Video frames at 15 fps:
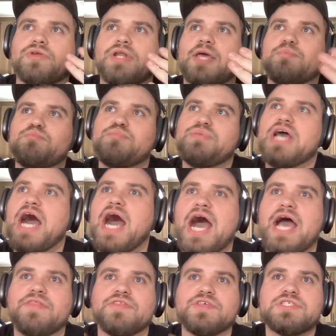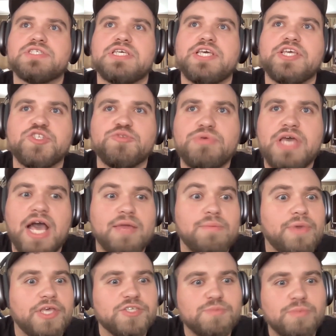sort of like behind the scenes,
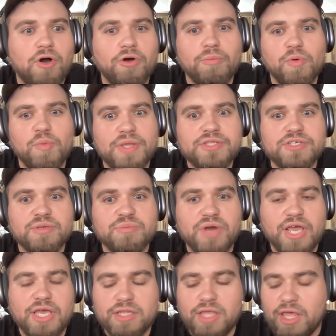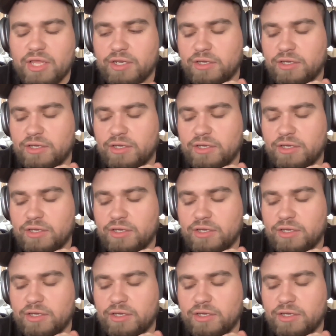behind baseball momentum, right?